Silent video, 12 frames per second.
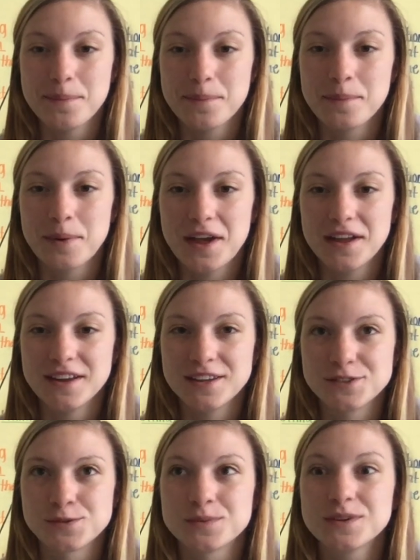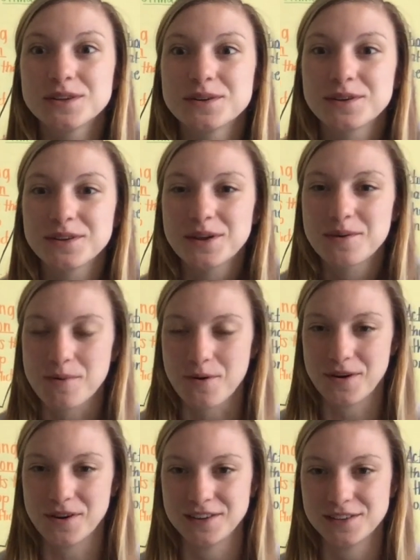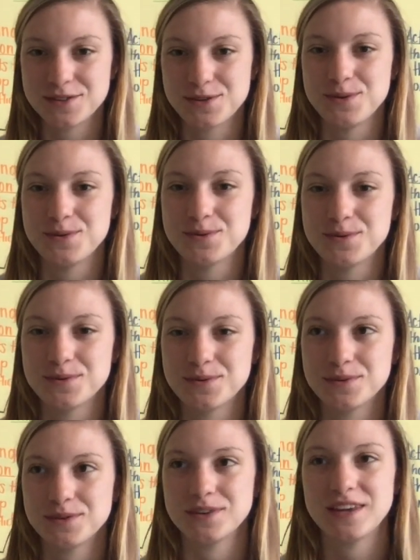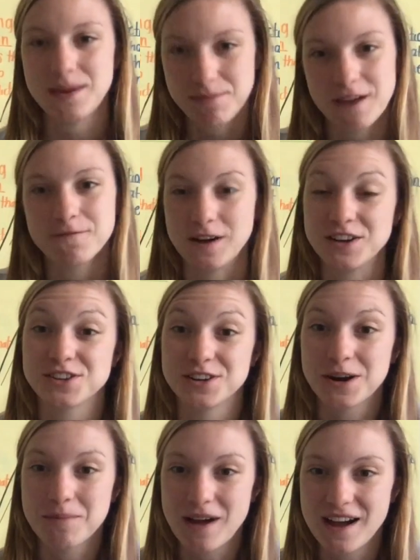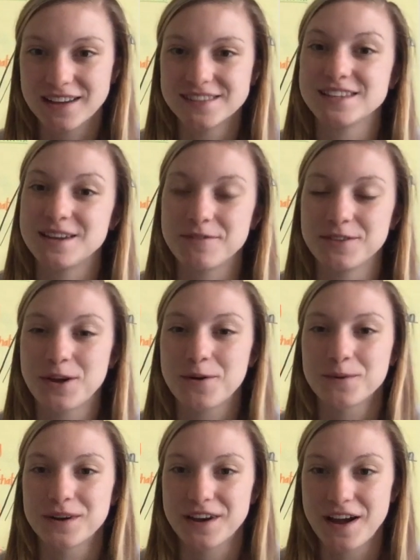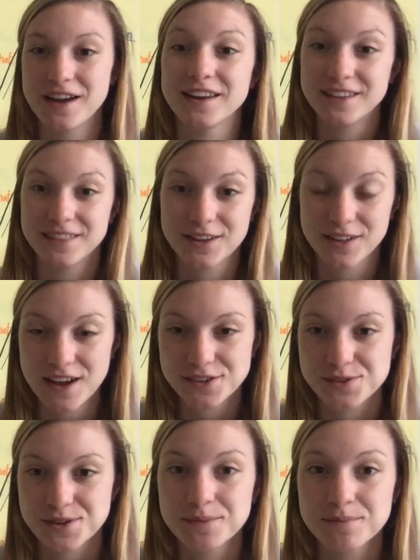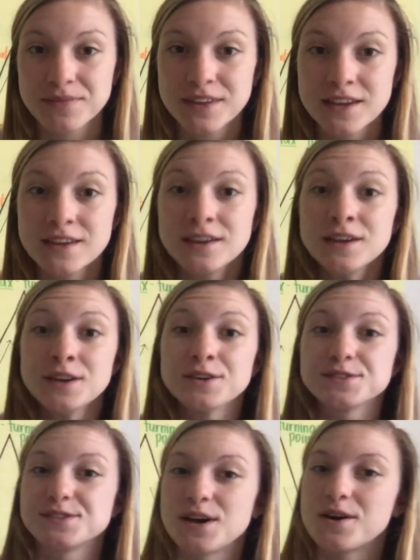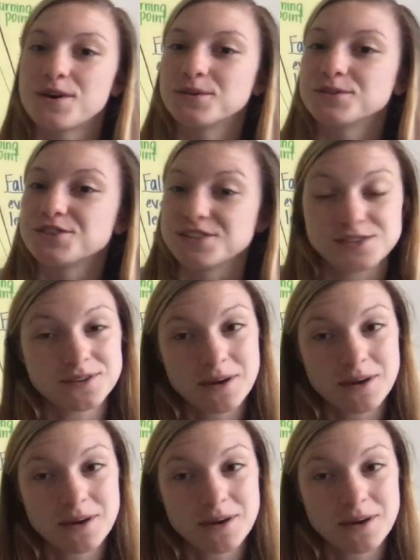But it's really, really important to keep that fresh in our minds, even though we're not in the classroom. So just a